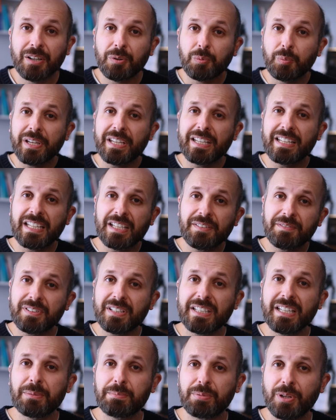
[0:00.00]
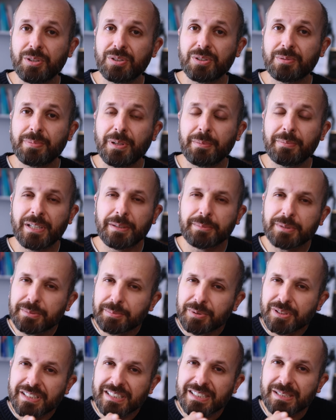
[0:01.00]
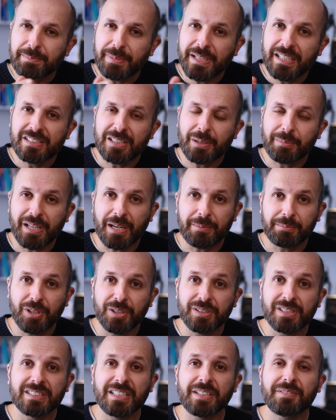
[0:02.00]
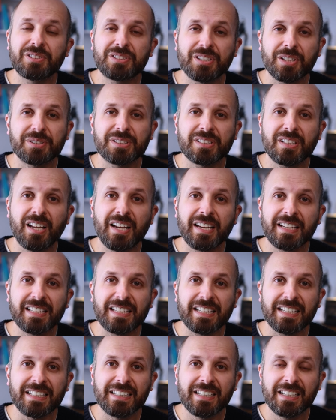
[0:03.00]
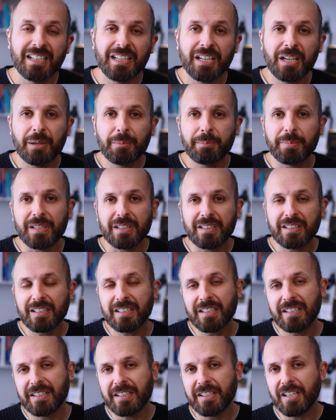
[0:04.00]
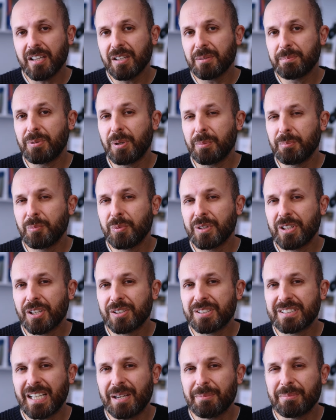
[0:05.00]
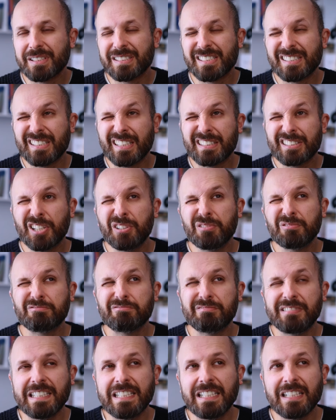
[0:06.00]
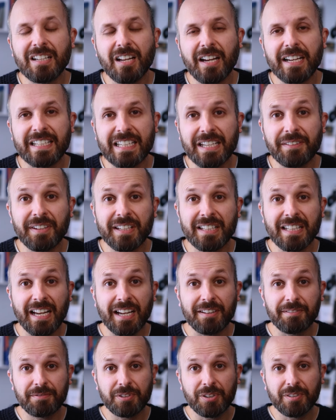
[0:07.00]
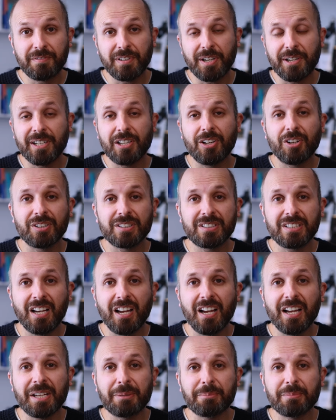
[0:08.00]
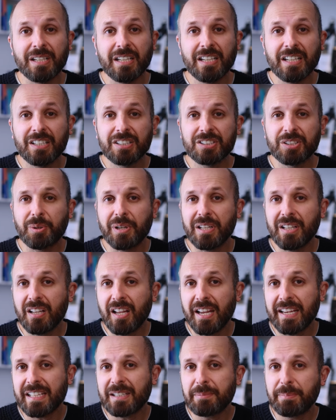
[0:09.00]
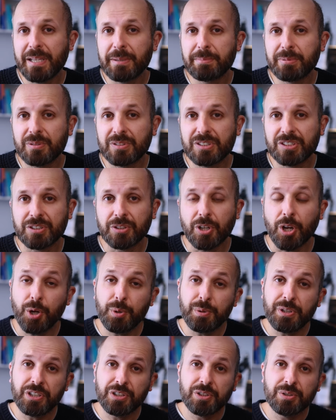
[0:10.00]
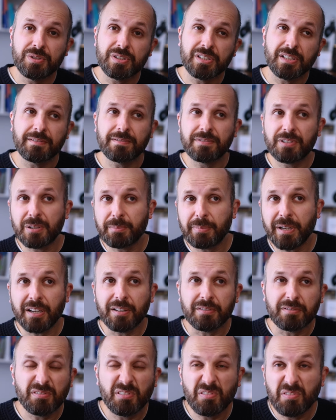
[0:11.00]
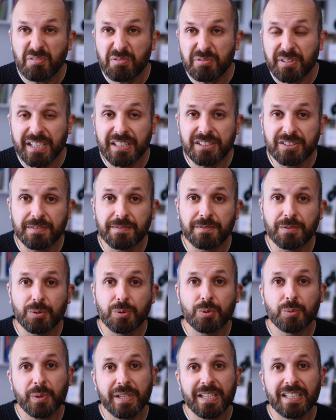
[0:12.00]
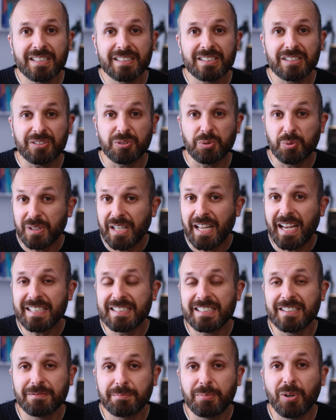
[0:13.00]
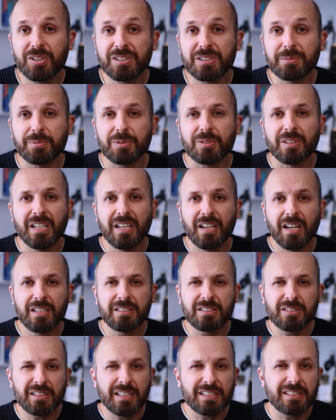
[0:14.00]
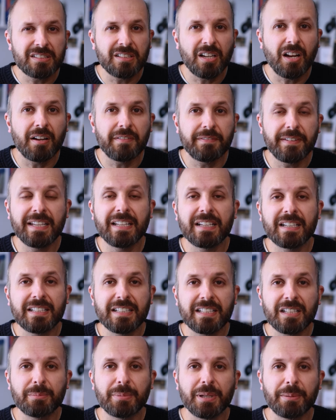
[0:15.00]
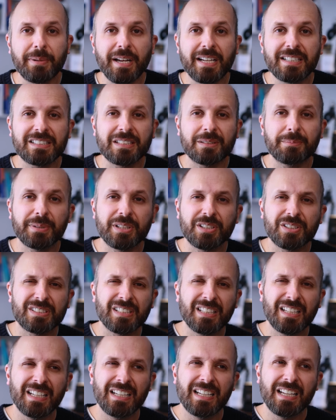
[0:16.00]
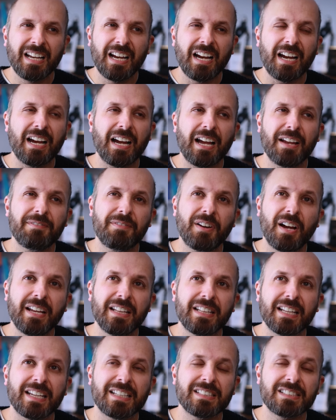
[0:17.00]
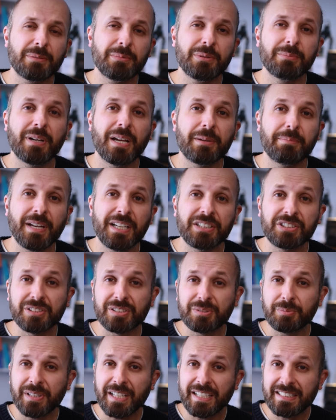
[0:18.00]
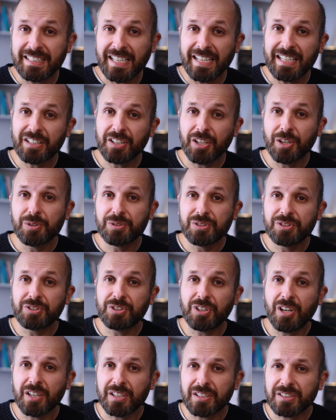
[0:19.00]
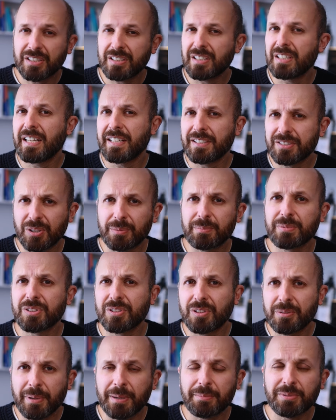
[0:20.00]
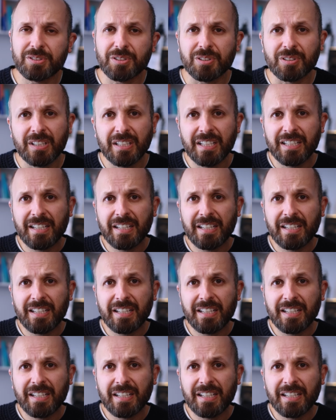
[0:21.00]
We give the proton pump inhibitors because it speeds up that process ever so slightly. But the other problem with those tablets is I don't really like giving that for a very long time. So I like people to only use it for about 3 to 4 weeks or less if possible, until they start feeling a little bit better. Because I find that in some of my patients, when they take those drugs, lansoprazole, omeprazole,